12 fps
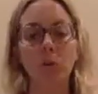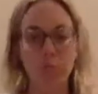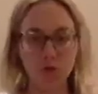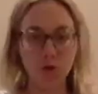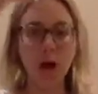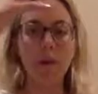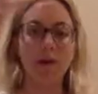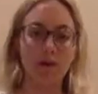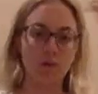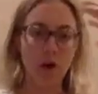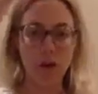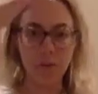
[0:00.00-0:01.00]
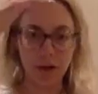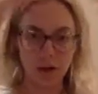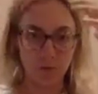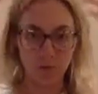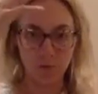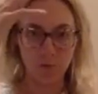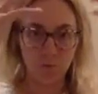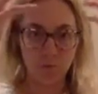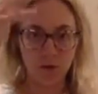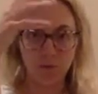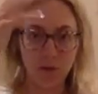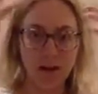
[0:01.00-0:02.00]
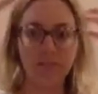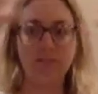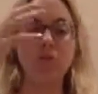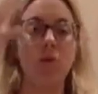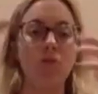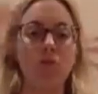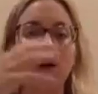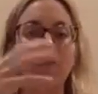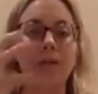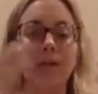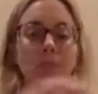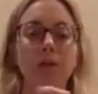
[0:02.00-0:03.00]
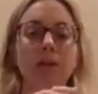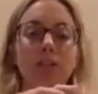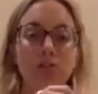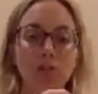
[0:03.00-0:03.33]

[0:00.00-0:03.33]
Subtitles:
trauma, when we have some overwhelming experience,